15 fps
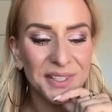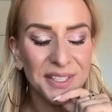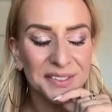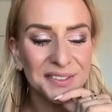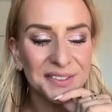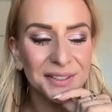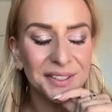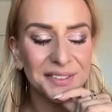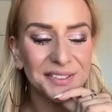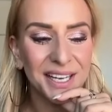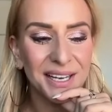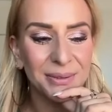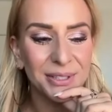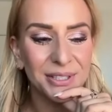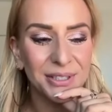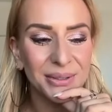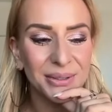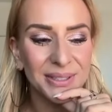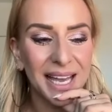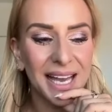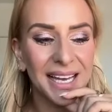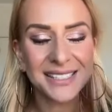students how to
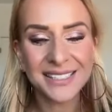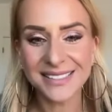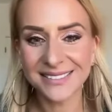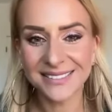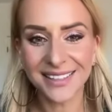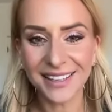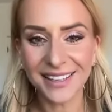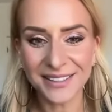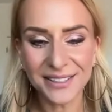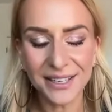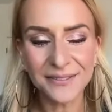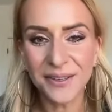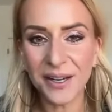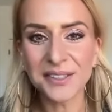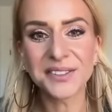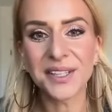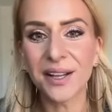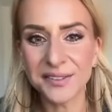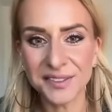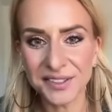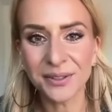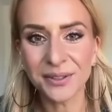get like a first
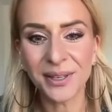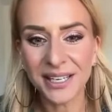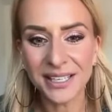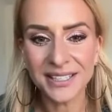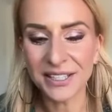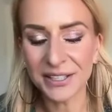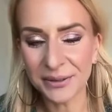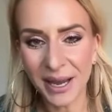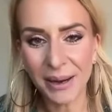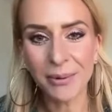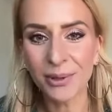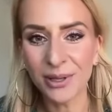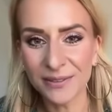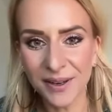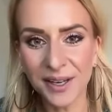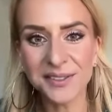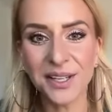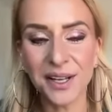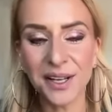class degree. In the UK, we call it a first class